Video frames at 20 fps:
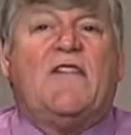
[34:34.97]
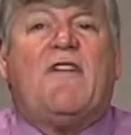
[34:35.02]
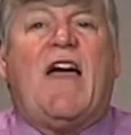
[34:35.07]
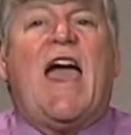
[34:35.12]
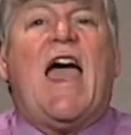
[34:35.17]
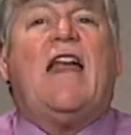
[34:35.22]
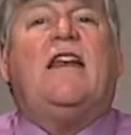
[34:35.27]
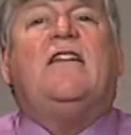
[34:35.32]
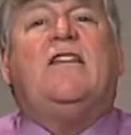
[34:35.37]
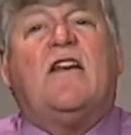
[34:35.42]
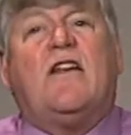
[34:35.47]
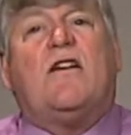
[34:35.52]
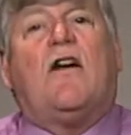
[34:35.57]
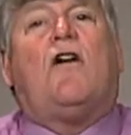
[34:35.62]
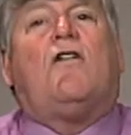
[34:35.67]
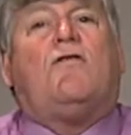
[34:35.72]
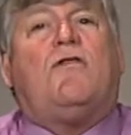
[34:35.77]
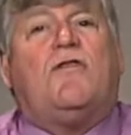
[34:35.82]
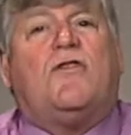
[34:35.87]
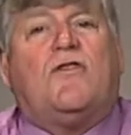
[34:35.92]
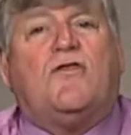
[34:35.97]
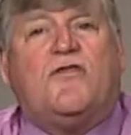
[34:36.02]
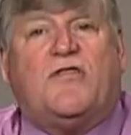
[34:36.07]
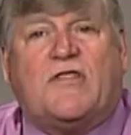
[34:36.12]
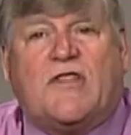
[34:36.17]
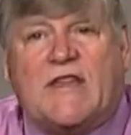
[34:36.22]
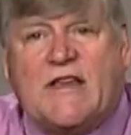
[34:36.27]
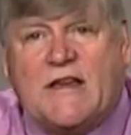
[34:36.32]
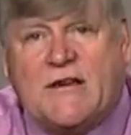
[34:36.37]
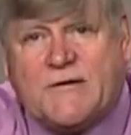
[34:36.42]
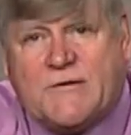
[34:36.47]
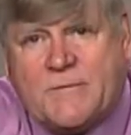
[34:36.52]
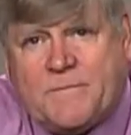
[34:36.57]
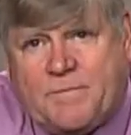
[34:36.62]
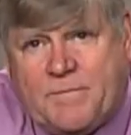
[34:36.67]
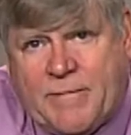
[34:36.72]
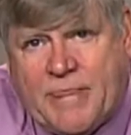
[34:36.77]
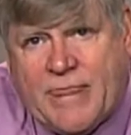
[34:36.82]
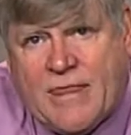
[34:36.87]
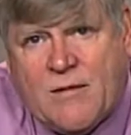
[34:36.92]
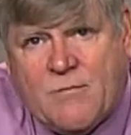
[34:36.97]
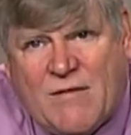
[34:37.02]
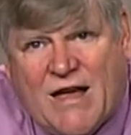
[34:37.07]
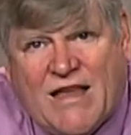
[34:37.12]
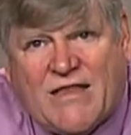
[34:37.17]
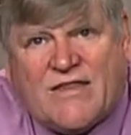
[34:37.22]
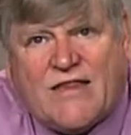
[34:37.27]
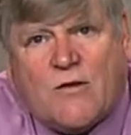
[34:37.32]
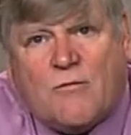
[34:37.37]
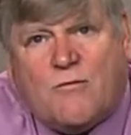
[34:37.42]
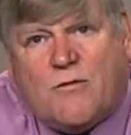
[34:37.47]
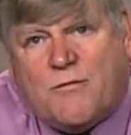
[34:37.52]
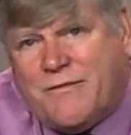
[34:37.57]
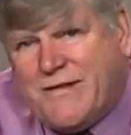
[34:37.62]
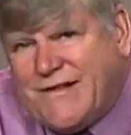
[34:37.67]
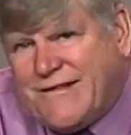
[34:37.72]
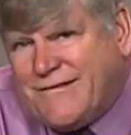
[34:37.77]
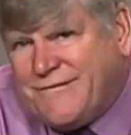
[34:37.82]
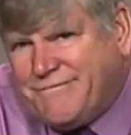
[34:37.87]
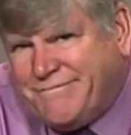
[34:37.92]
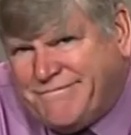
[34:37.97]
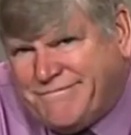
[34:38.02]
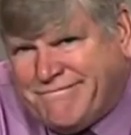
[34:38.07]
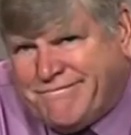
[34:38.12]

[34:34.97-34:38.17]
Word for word: If I hadn't done all of those things, you might say, "Well, Bill,